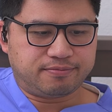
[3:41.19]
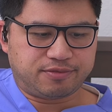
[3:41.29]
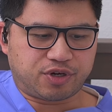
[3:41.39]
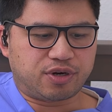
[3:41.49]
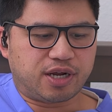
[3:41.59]

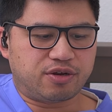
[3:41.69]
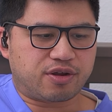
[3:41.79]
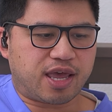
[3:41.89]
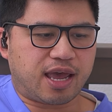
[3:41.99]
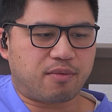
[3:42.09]
Turn on your
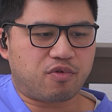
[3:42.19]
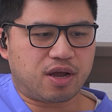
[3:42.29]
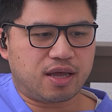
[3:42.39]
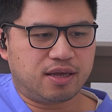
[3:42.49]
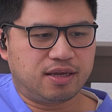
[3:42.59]

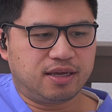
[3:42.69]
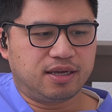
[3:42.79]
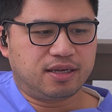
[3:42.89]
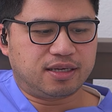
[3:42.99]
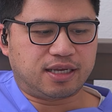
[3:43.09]
camera
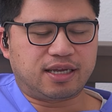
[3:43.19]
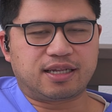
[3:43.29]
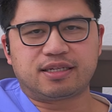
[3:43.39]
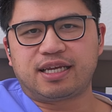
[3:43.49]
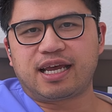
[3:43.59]

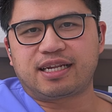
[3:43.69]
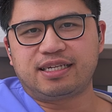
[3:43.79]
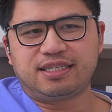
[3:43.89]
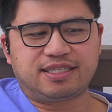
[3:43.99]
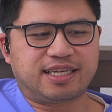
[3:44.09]
and yeah,
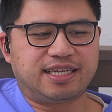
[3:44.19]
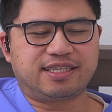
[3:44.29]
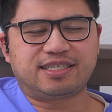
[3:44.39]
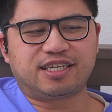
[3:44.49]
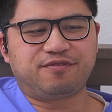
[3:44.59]
set it
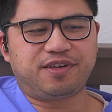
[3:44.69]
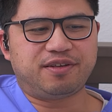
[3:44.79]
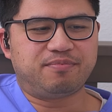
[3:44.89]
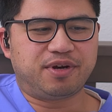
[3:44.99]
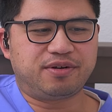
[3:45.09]
to
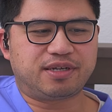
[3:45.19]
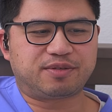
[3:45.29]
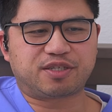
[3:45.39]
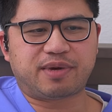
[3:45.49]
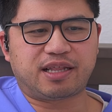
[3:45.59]
selfie mode. I'm
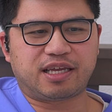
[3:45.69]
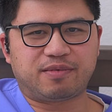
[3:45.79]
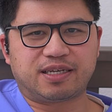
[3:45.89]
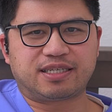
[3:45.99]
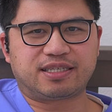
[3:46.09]
smiling
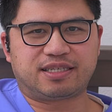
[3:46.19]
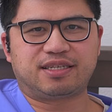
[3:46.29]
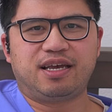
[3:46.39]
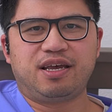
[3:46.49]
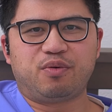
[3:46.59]
because this is
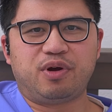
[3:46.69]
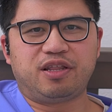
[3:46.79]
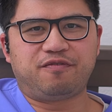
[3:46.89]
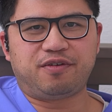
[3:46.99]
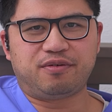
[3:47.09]
one of
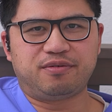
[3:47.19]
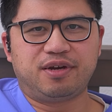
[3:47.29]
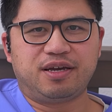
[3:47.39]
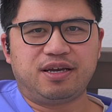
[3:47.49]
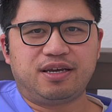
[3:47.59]
the few
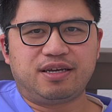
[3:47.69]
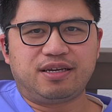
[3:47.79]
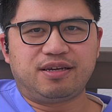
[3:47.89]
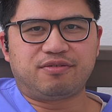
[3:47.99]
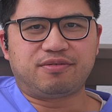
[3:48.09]

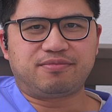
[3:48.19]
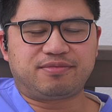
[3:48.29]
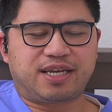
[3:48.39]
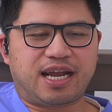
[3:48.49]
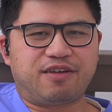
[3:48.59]

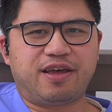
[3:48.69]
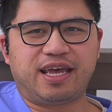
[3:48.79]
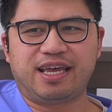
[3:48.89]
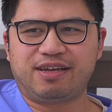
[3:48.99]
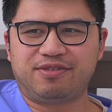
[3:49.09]
kind
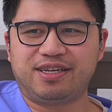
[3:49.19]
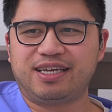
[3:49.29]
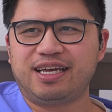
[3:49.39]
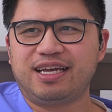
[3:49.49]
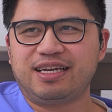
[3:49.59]
of
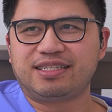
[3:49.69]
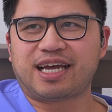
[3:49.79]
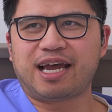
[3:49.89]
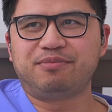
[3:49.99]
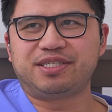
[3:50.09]

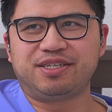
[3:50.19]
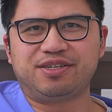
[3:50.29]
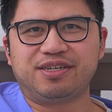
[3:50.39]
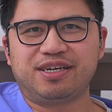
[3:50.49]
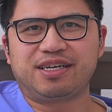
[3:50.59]
times you
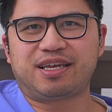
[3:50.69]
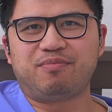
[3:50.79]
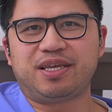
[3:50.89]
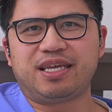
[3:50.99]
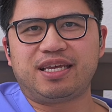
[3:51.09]

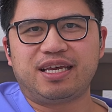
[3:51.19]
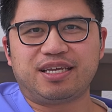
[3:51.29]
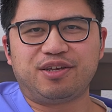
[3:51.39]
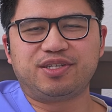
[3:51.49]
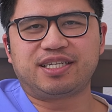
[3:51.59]
can be
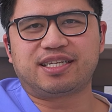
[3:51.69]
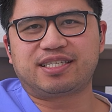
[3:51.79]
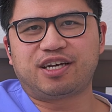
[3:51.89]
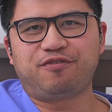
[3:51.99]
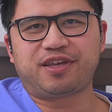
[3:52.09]
using the
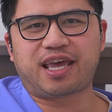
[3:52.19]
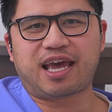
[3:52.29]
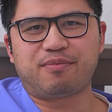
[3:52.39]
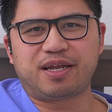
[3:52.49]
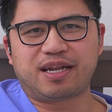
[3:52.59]
selfie
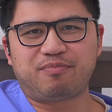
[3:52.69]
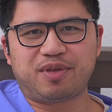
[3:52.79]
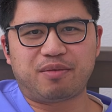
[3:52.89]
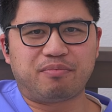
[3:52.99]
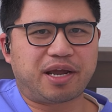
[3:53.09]
cam and not
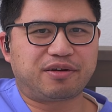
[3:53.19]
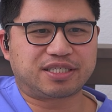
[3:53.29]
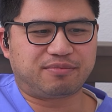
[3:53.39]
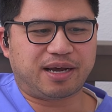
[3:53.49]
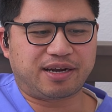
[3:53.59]
be
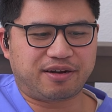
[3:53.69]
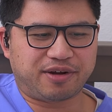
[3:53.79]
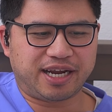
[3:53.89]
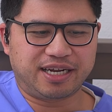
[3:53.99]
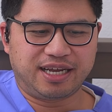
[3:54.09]
embarrassed about it,
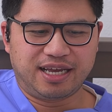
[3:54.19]
right?